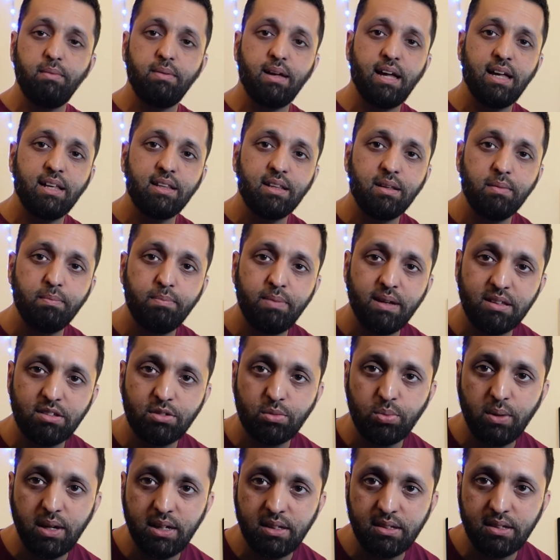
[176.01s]
and the best
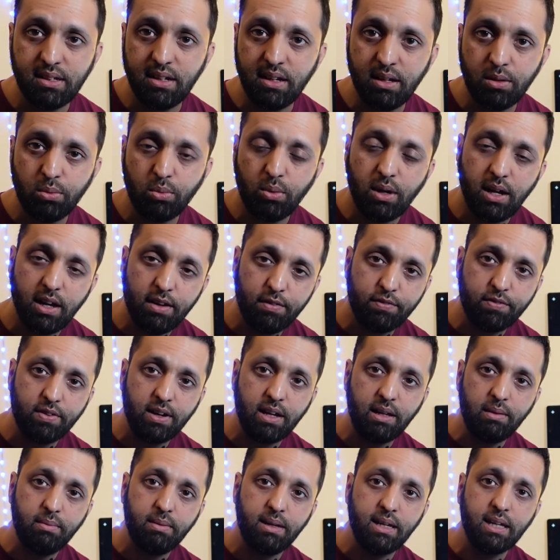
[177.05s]
way to learn
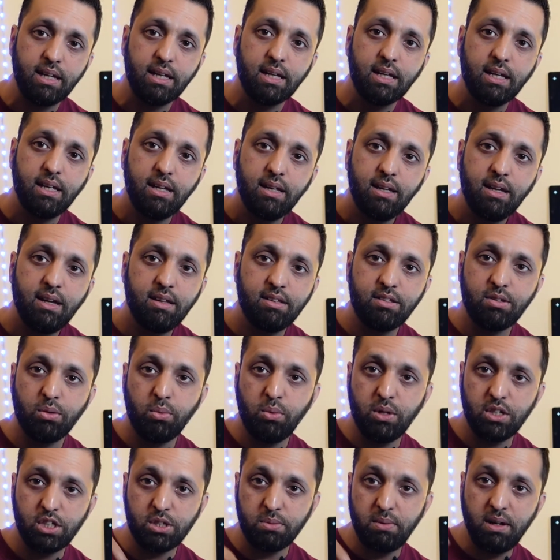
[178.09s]
wireframing is to
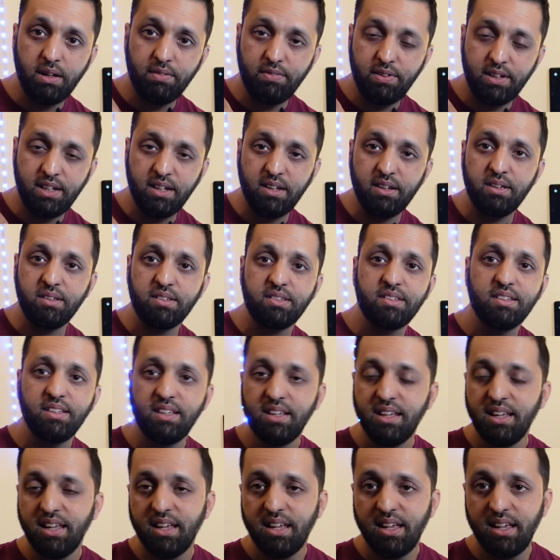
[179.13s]
watch my videos
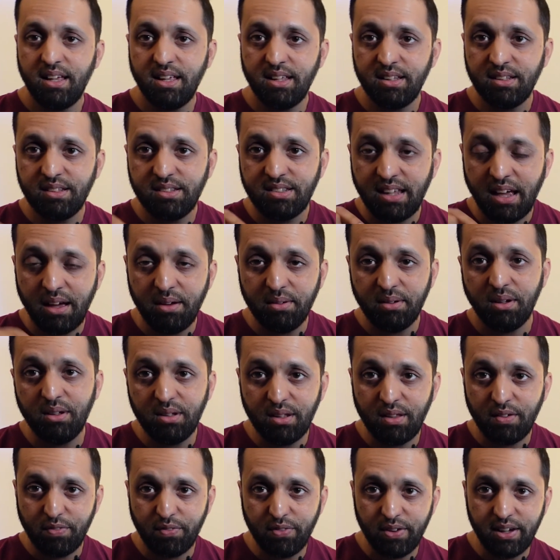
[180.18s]
and download
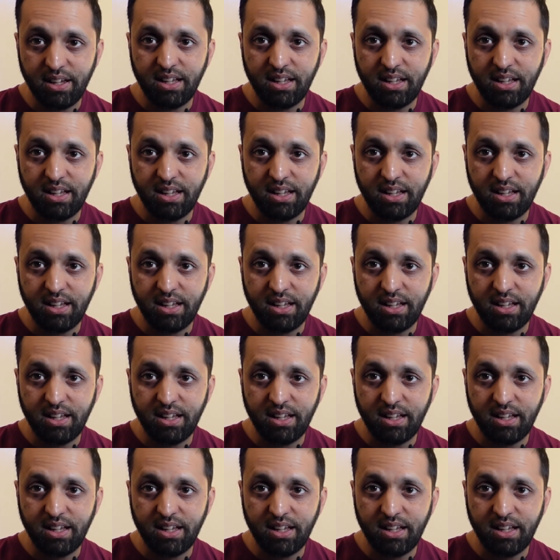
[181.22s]
the free